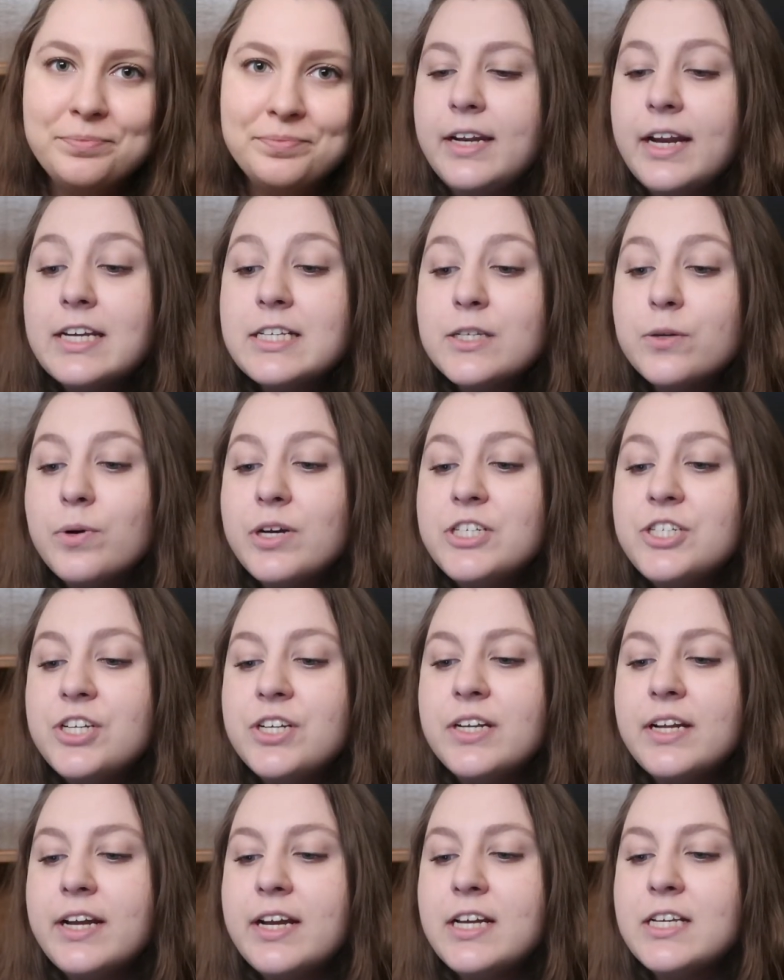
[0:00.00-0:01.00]
The next
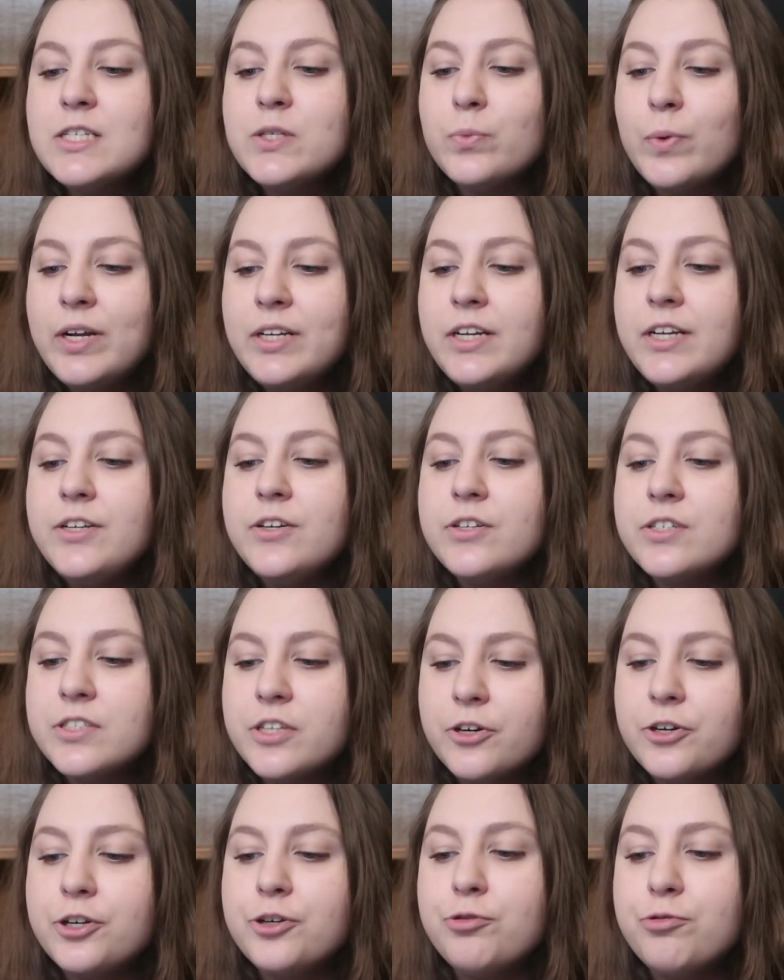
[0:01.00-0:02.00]
question is, when did you
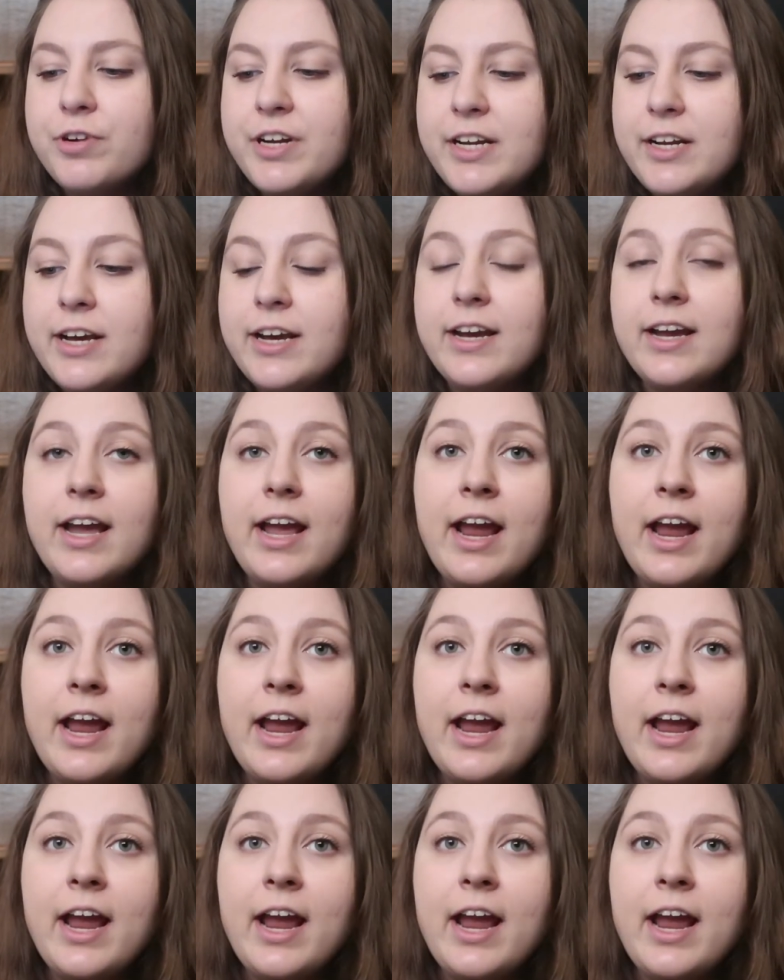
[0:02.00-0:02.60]
start reading?